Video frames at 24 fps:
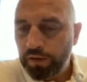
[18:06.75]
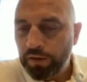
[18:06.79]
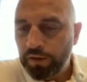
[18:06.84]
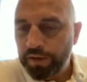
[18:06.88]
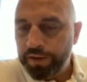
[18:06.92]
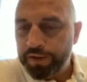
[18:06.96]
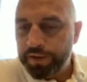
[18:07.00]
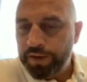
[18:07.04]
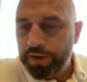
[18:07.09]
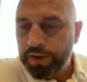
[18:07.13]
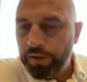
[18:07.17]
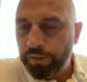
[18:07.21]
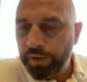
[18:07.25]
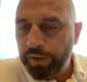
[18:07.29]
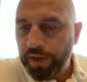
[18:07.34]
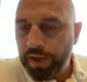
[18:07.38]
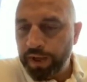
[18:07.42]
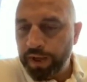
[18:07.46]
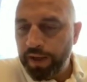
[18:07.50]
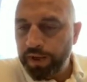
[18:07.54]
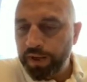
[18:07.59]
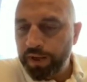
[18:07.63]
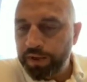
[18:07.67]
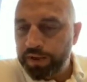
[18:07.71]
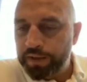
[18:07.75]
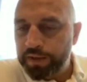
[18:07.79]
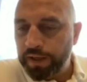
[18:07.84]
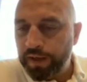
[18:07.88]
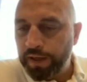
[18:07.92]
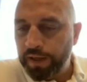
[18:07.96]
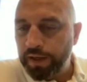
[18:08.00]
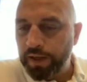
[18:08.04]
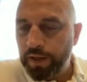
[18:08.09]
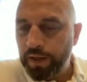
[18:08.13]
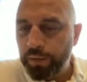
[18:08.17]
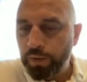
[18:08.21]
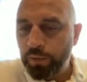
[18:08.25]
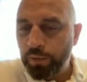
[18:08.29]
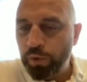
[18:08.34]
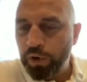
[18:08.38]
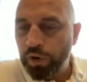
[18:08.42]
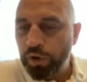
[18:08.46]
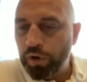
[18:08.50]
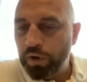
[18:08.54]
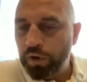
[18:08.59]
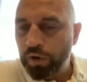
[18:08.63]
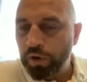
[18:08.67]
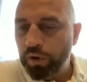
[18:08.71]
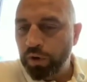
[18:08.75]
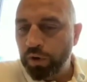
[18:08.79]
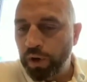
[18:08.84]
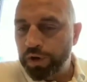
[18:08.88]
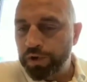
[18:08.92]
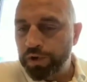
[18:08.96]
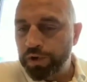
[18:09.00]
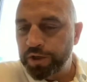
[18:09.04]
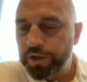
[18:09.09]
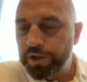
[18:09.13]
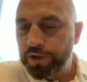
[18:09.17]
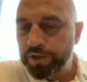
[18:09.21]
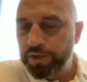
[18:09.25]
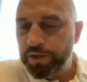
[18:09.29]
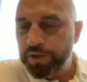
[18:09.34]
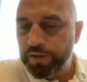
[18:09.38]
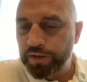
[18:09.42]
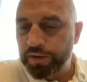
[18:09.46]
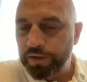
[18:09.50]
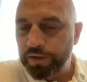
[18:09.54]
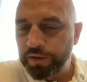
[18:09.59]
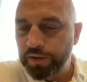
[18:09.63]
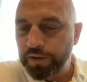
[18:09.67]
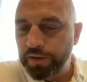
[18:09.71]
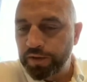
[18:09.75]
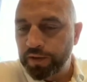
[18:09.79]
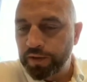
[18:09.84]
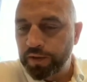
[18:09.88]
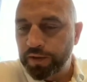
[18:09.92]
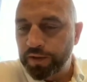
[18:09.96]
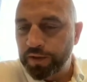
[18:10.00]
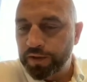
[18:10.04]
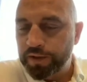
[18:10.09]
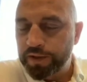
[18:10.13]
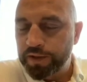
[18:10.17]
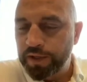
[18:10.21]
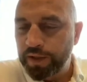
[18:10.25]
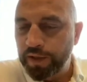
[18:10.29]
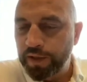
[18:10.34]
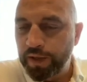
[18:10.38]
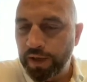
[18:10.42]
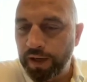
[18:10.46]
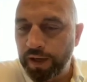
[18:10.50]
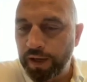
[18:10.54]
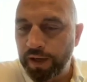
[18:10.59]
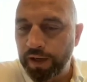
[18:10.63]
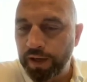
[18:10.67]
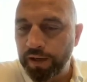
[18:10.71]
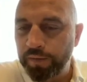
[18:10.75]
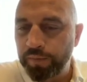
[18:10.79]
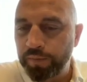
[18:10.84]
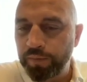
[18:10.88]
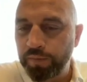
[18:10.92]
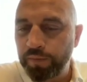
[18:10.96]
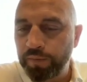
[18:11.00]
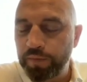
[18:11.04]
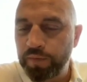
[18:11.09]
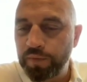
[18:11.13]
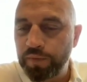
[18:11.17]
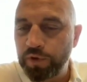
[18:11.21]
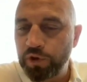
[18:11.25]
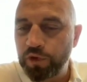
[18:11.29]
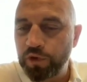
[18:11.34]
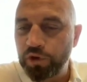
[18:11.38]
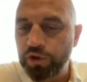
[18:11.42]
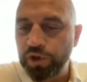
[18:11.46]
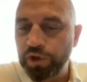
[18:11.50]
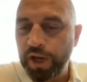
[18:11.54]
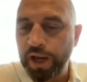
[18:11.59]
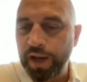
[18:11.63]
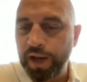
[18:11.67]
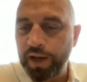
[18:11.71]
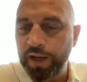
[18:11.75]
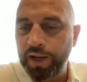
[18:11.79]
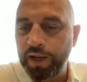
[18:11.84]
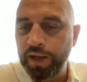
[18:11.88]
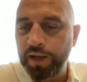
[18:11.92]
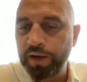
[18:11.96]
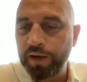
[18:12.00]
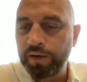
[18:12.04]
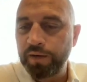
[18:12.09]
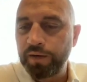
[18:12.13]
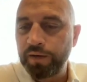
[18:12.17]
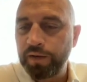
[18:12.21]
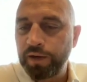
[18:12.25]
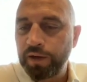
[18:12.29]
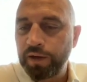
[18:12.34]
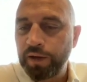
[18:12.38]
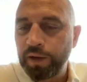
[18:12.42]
Let's see. We got a couple more questions. Let's see. Jay, again,